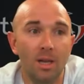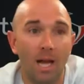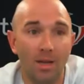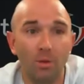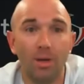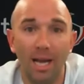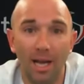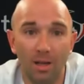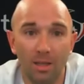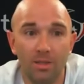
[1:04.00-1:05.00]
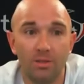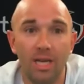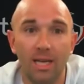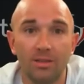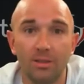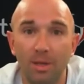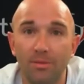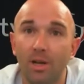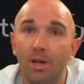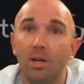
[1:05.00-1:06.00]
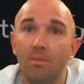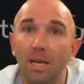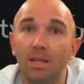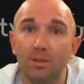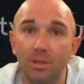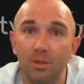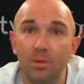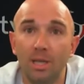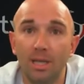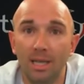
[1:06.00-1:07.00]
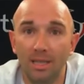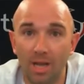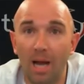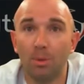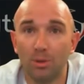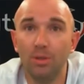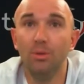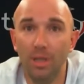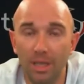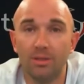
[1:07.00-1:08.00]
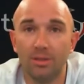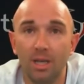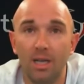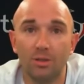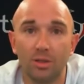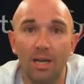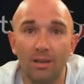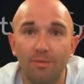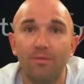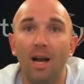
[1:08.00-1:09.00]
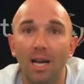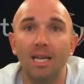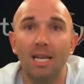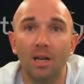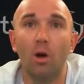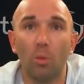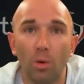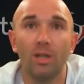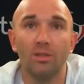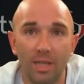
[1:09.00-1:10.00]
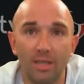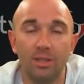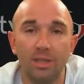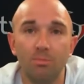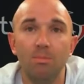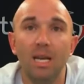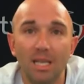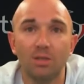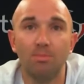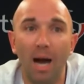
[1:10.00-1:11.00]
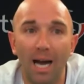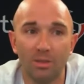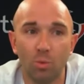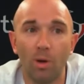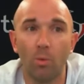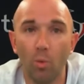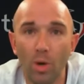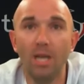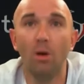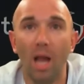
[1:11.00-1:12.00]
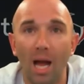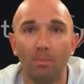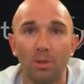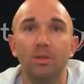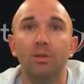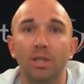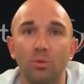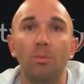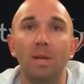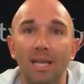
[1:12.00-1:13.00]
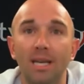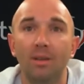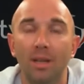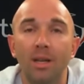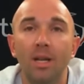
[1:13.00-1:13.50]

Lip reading: I know Cal and Janice have been very committed to is opportunities, trying to find in our organization as many spots where real opportunities will be given